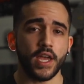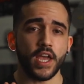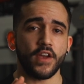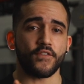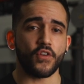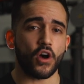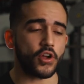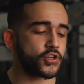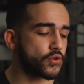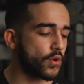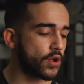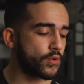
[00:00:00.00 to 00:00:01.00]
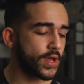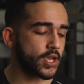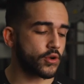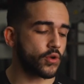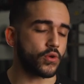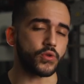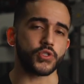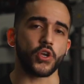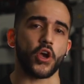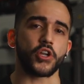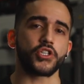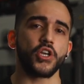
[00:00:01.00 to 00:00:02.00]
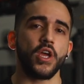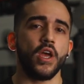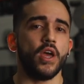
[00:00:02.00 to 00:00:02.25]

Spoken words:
If not, do a quick Google search.